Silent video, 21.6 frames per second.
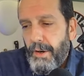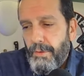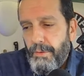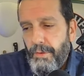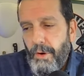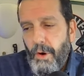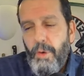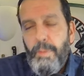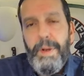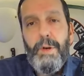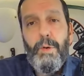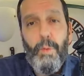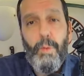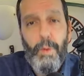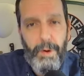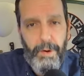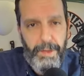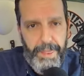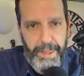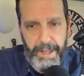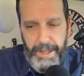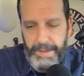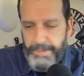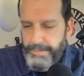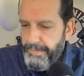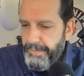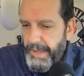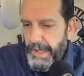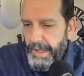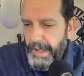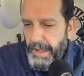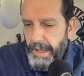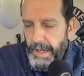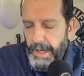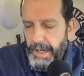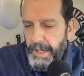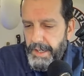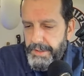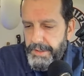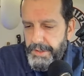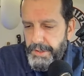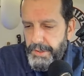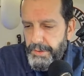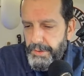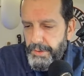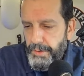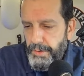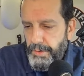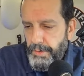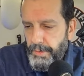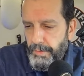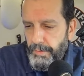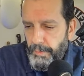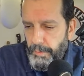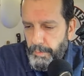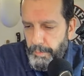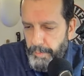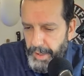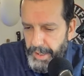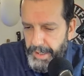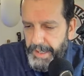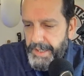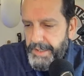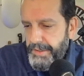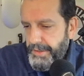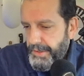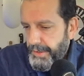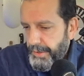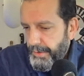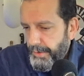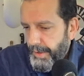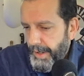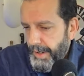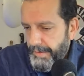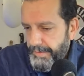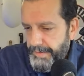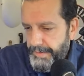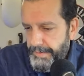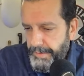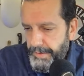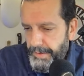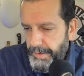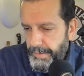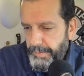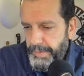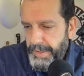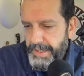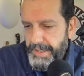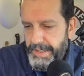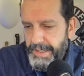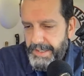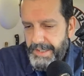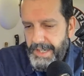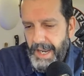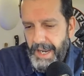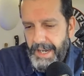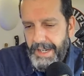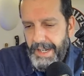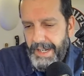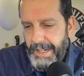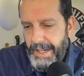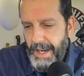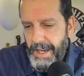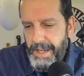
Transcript: Roman Worthy, uh, two buddies who have been designing